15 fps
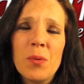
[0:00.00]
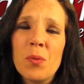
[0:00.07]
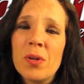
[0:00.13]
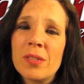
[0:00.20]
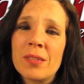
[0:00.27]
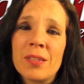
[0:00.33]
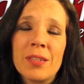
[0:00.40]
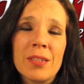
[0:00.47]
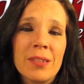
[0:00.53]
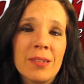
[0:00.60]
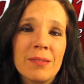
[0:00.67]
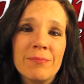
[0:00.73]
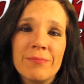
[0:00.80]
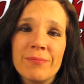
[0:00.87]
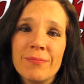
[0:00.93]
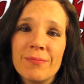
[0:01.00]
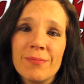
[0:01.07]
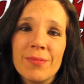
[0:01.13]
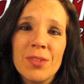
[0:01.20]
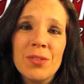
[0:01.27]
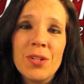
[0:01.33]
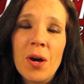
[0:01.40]
it wasn't good.
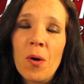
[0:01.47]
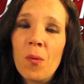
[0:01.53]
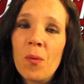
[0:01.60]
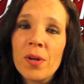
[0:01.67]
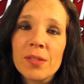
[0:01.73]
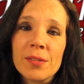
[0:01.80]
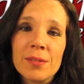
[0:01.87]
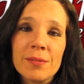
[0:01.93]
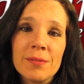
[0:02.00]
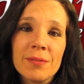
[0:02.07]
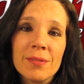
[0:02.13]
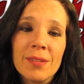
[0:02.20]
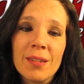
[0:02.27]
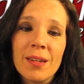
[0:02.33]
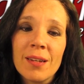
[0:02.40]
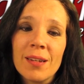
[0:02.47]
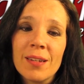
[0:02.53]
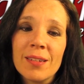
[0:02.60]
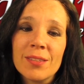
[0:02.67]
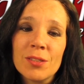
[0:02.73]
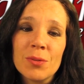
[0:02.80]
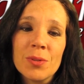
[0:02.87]
You know it wasn't.
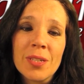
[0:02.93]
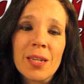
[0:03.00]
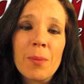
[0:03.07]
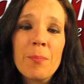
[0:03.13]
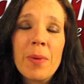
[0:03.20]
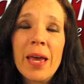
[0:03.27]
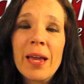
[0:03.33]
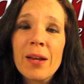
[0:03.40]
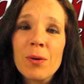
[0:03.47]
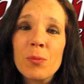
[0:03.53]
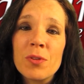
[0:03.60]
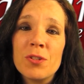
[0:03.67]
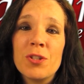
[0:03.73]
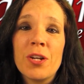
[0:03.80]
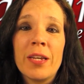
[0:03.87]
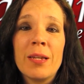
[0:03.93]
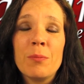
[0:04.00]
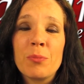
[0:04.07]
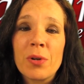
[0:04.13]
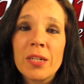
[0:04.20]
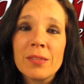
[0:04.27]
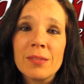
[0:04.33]
Uh, she was like a bear with
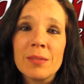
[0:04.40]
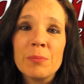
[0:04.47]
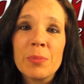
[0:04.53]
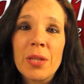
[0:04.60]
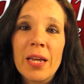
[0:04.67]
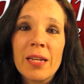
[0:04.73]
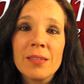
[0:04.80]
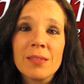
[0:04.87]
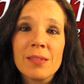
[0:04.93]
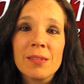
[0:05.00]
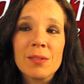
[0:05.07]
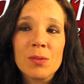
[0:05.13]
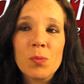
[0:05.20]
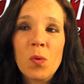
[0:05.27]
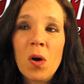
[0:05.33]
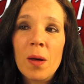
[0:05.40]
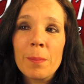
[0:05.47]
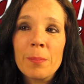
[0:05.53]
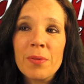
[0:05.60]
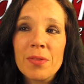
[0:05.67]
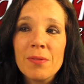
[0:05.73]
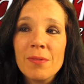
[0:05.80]
giant breast implants in a
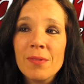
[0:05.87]
swamp,